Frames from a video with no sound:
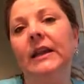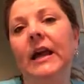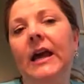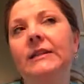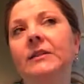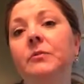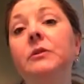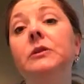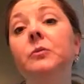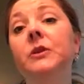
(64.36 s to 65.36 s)
in class, and
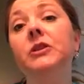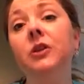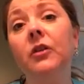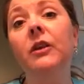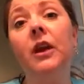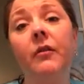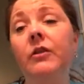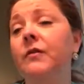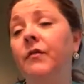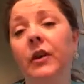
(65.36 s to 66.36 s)
we start that off
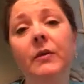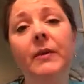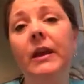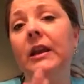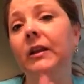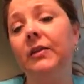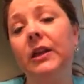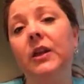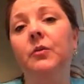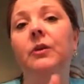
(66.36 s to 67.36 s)
at the very beginning of the
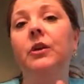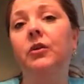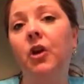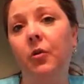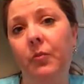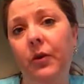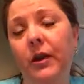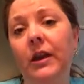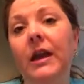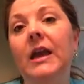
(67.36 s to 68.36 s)
year with our
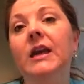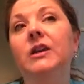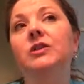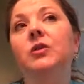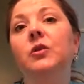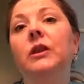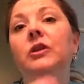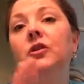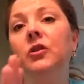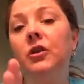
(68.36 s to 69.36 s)
notebook. So
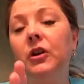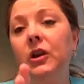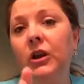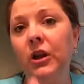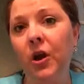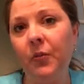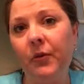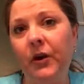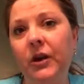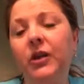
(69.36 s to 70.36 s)
in your
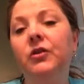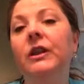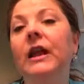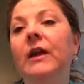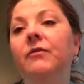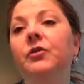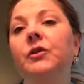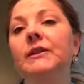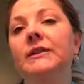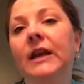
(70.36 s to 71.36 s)
notebook, you need to have
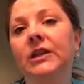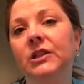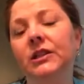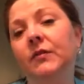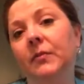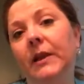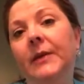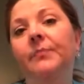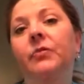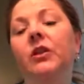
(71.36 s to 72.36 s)
3 sections for
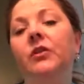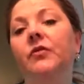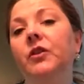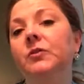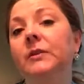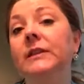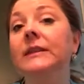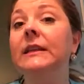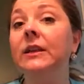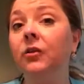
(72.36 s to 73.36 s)
me. The first one is
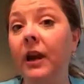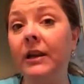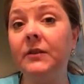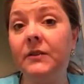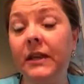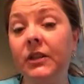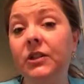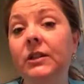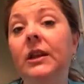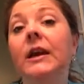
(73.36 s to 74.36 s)
the interactive
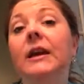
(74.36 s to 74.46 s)
section,